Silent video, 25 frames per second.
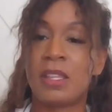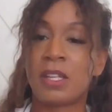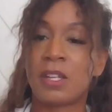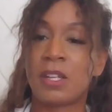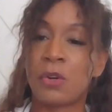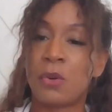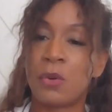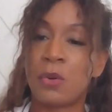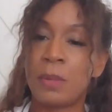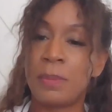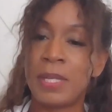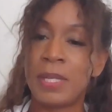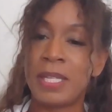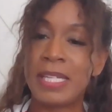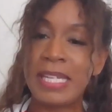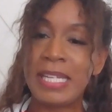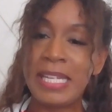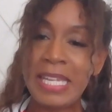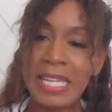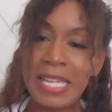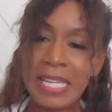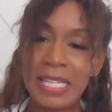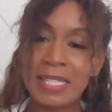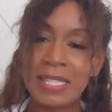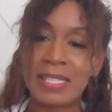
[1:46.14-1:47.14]
the Caribbean
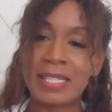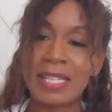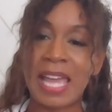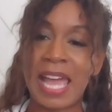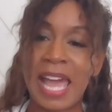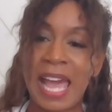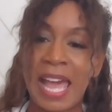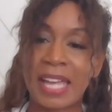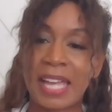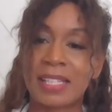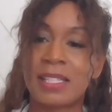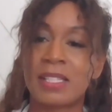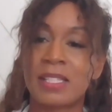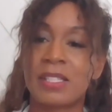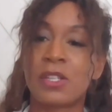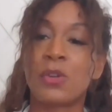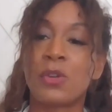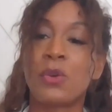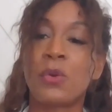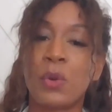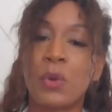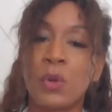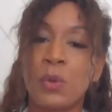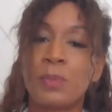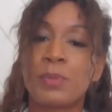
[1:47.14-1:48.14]
needs to act as a
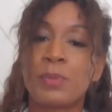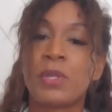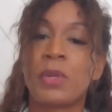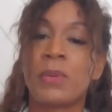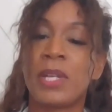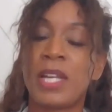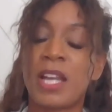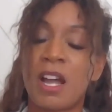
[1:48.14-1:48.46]
group to